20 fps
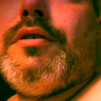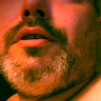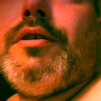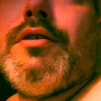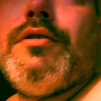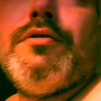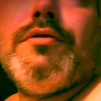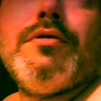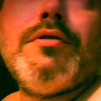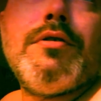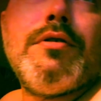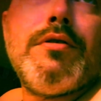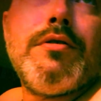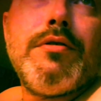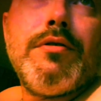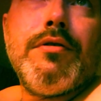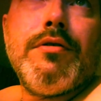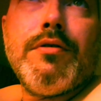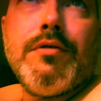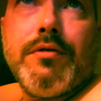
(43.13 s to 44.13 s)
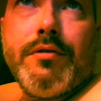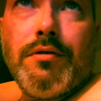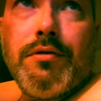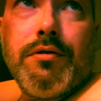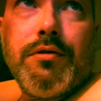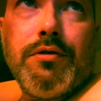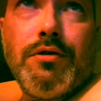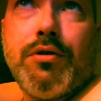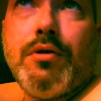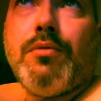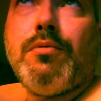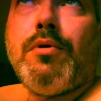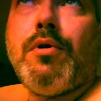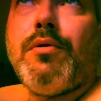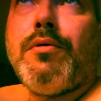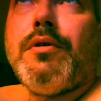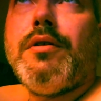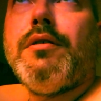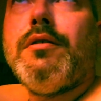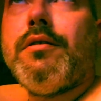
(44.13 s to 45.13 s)
here's Joe
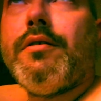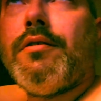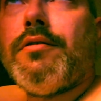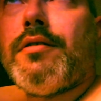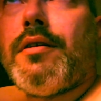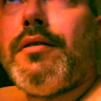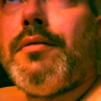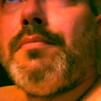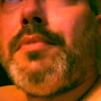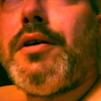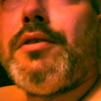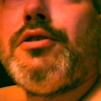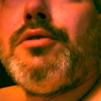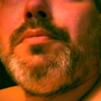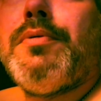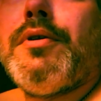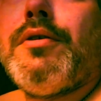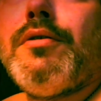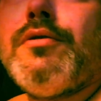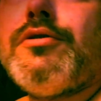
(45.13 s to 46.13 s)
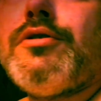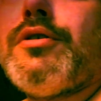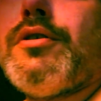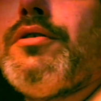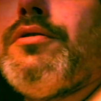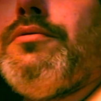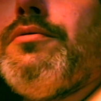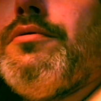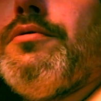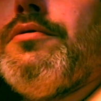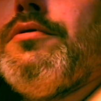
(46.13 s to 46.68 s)
Rogan is on the Ben Shapiro show.